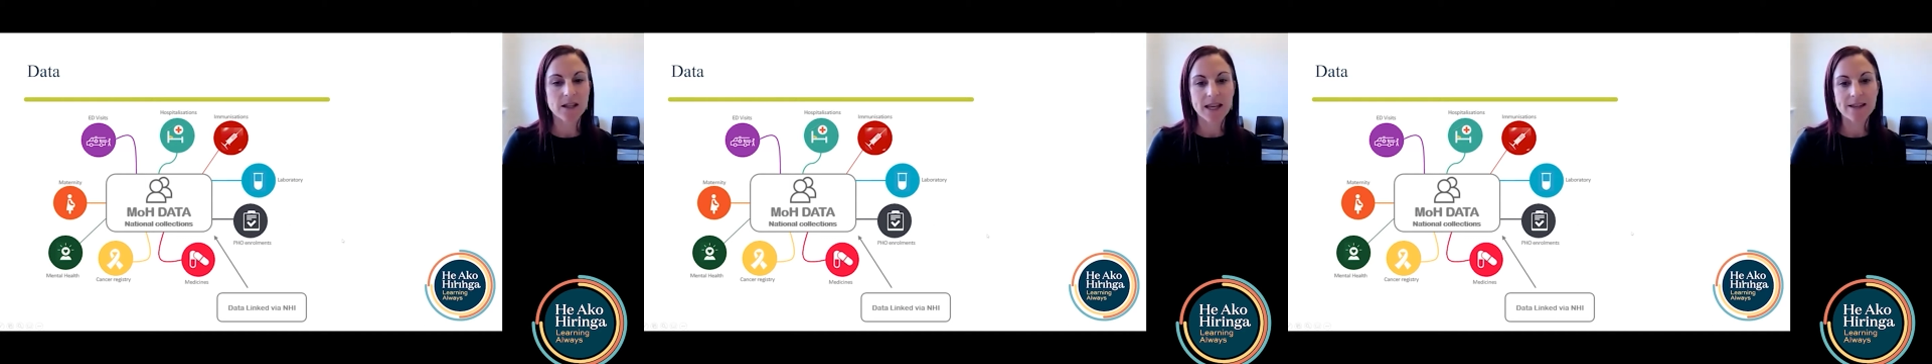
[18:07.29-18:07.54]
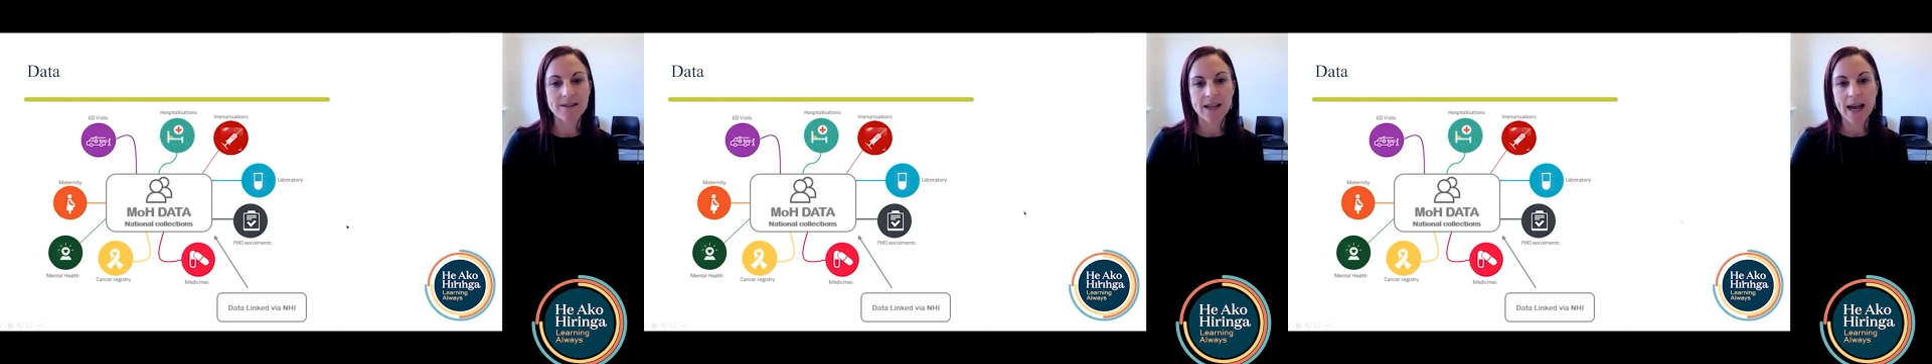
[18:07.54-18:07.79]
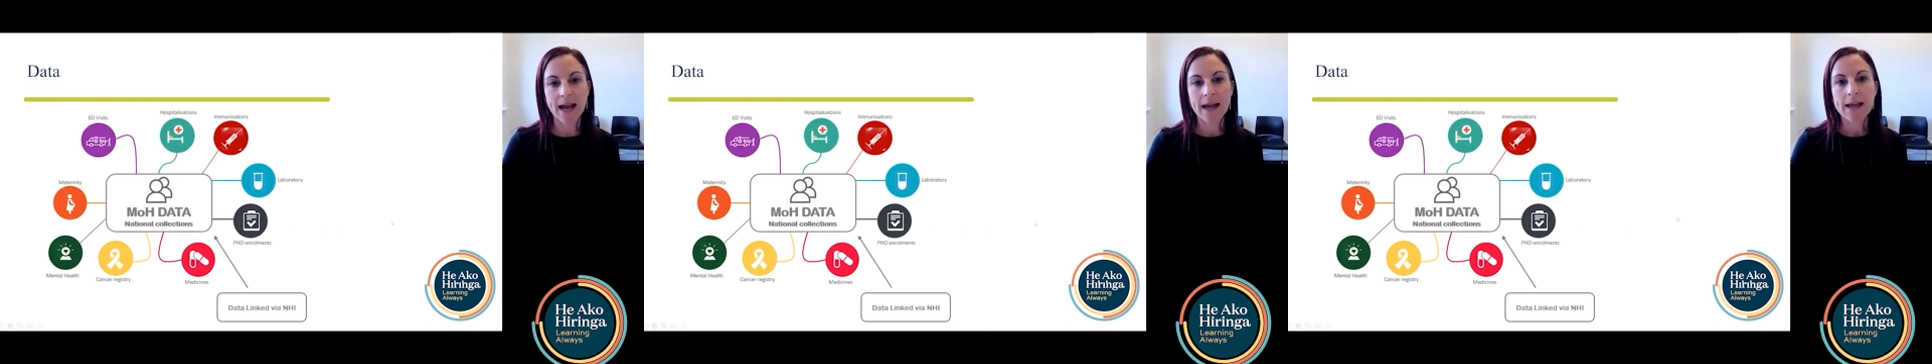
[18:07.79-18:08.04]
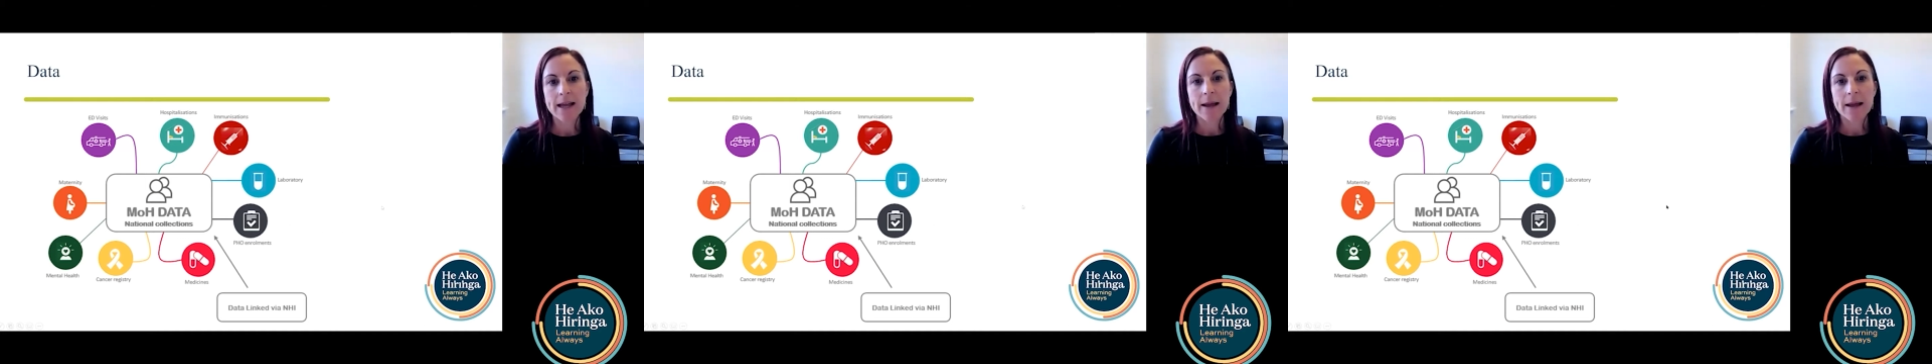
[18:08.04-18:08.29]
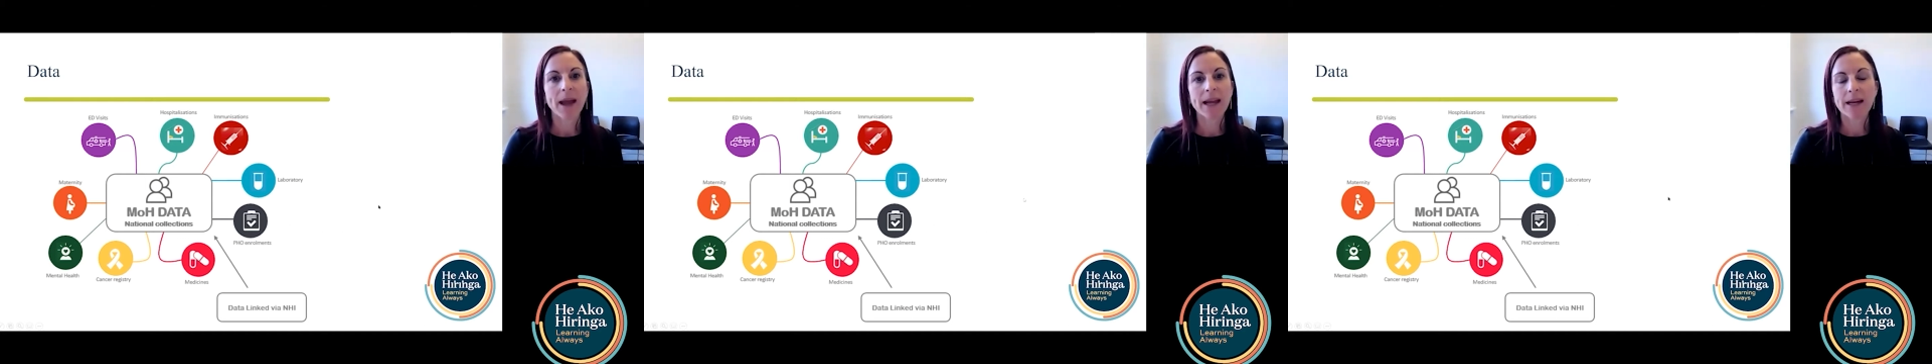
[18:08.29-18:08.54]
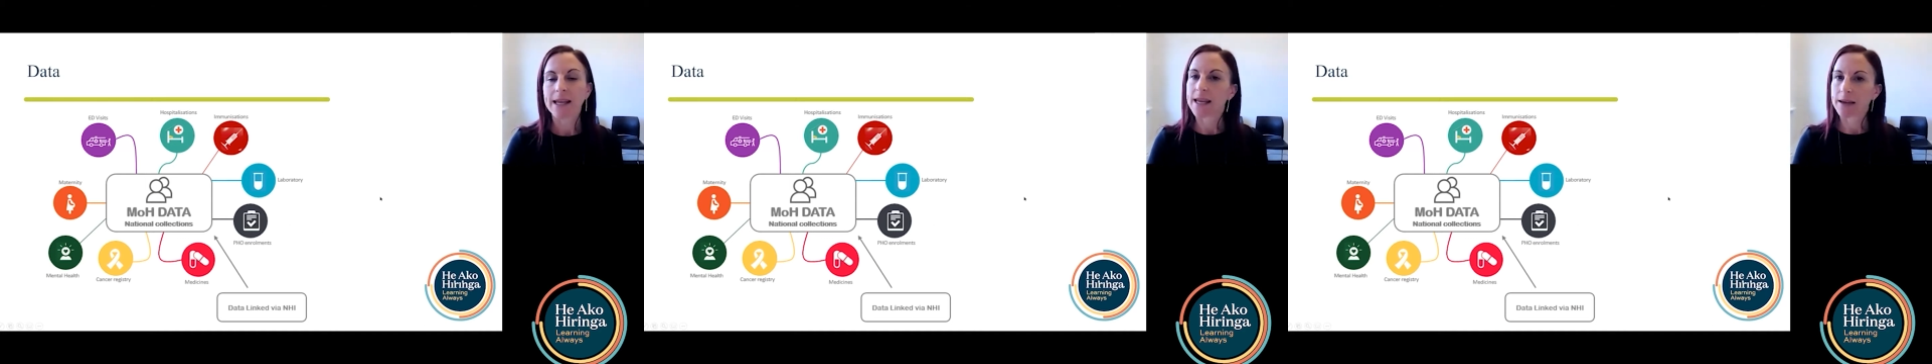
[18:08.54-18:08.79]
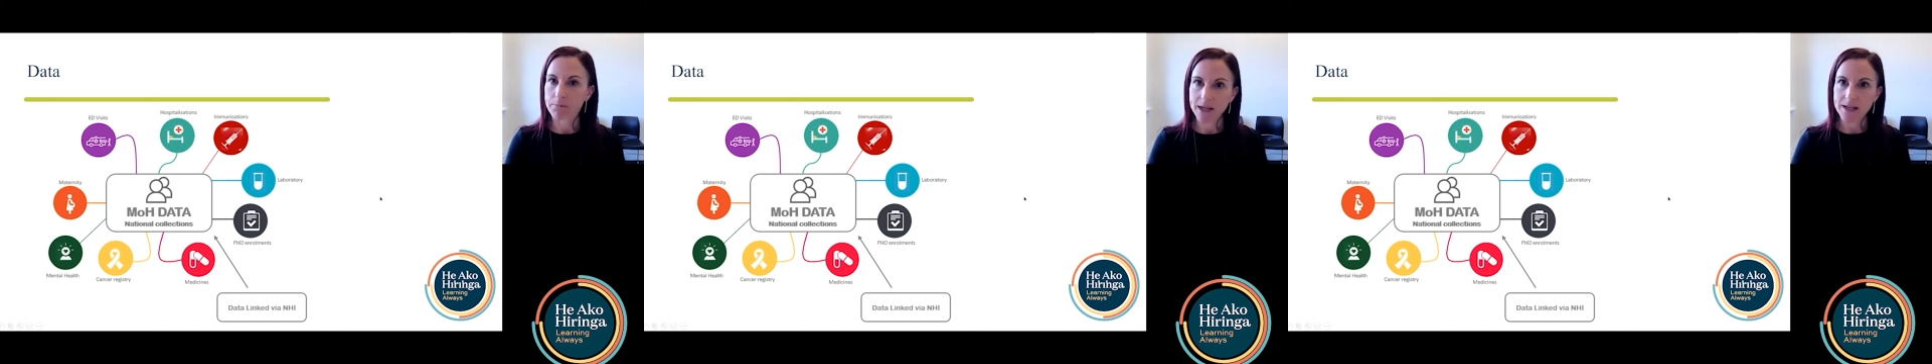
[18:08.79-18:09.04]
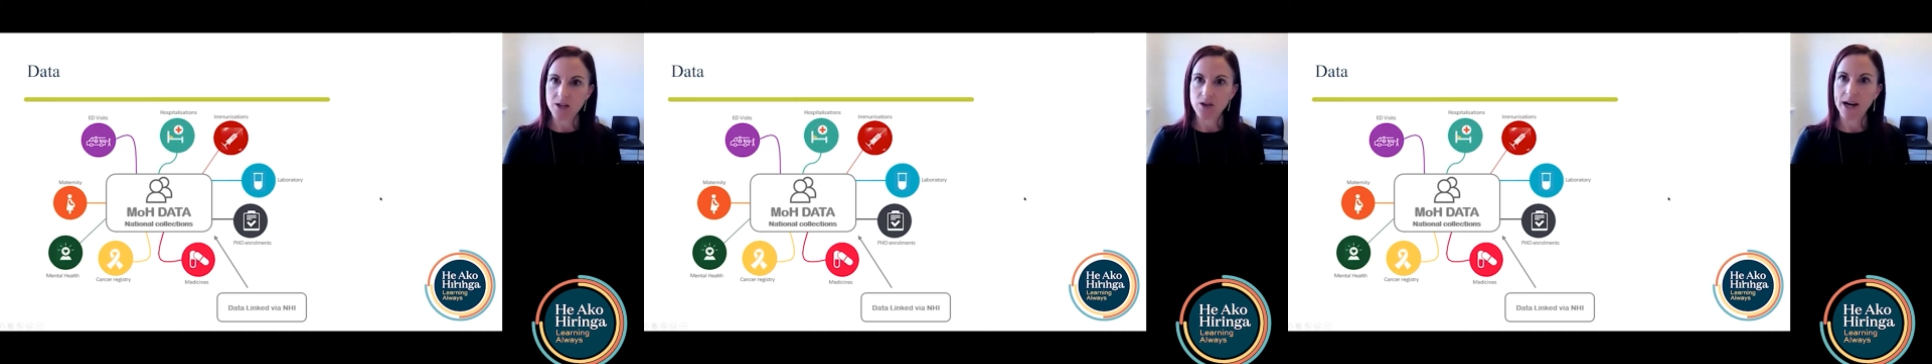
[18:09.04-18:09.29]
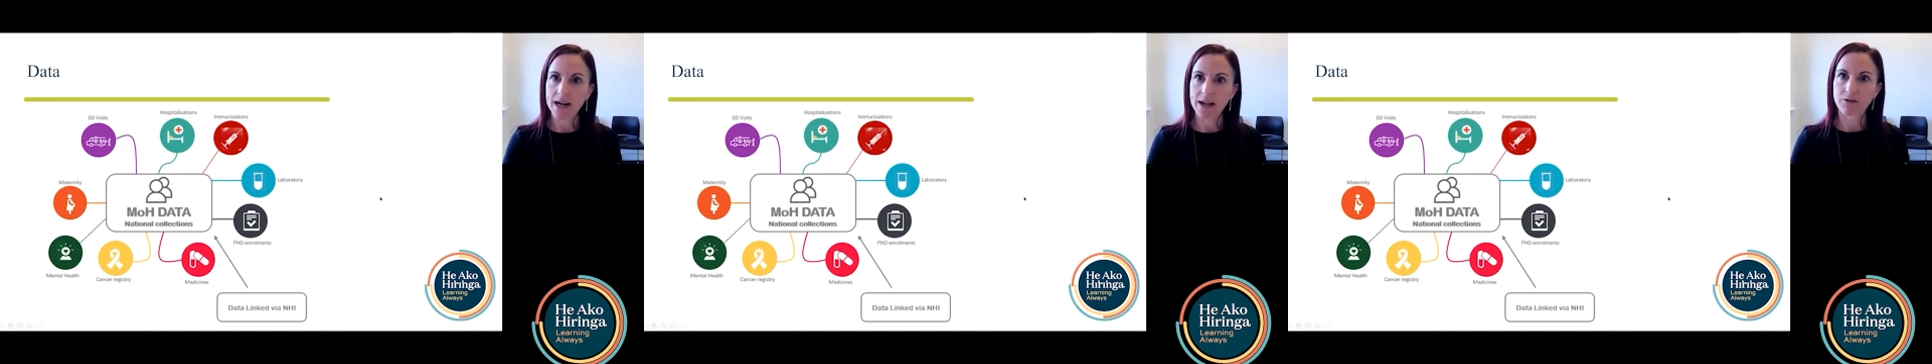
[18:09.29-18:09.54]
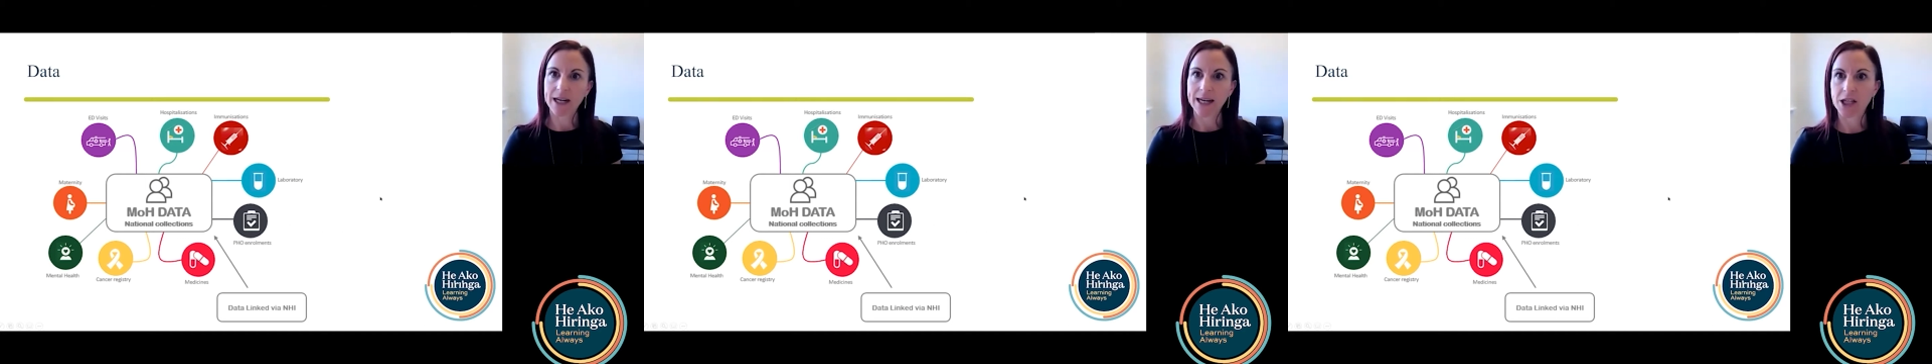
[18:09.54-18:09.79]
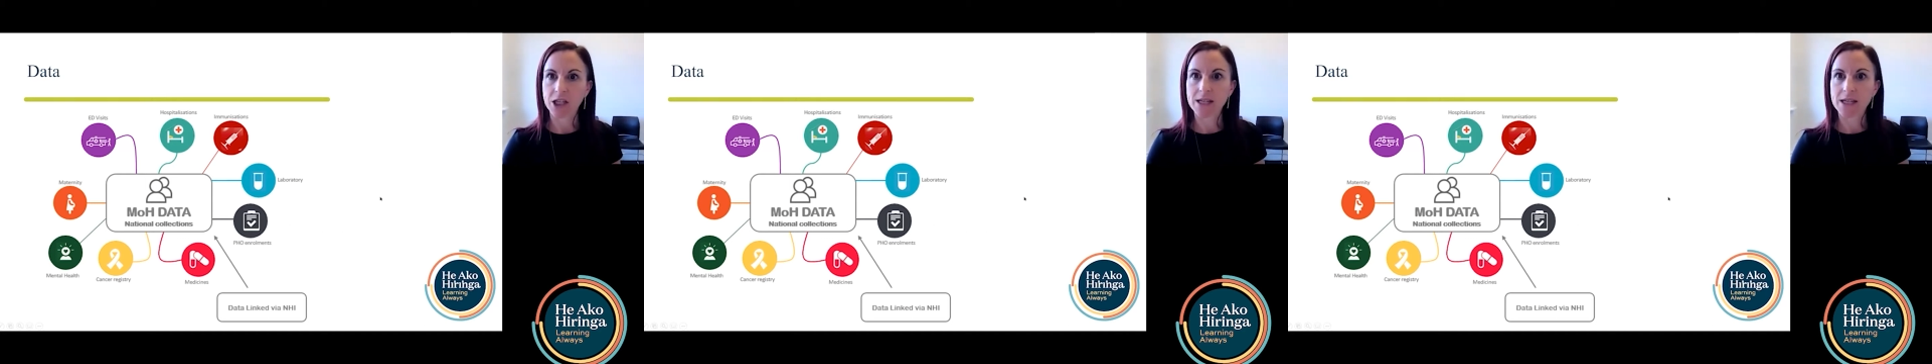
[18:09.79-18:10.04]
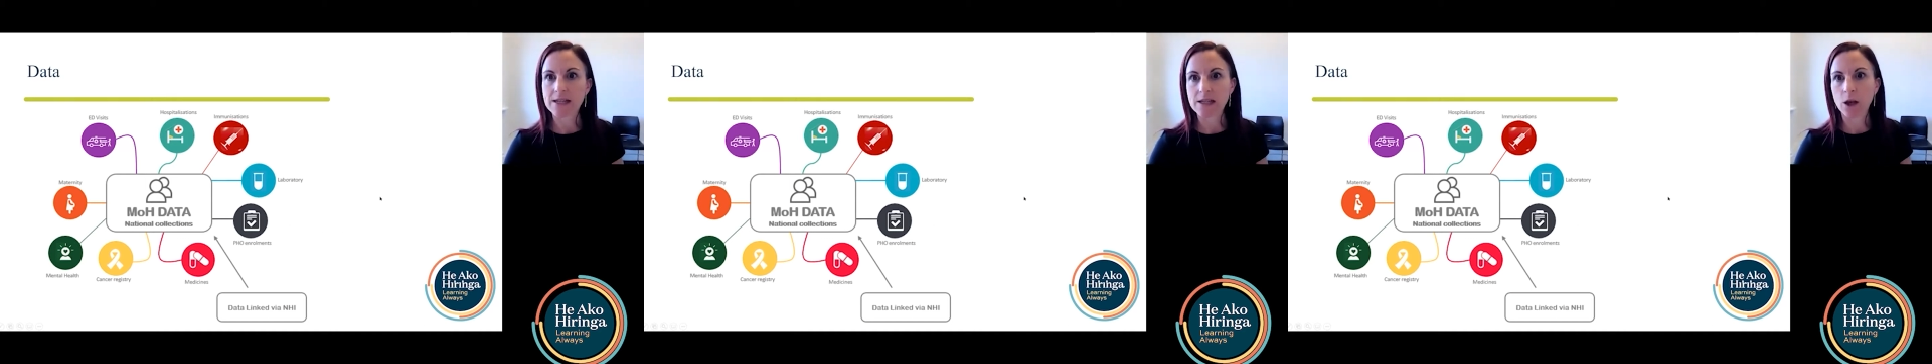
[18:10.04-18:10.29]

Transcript: So these are mainly administrative collections.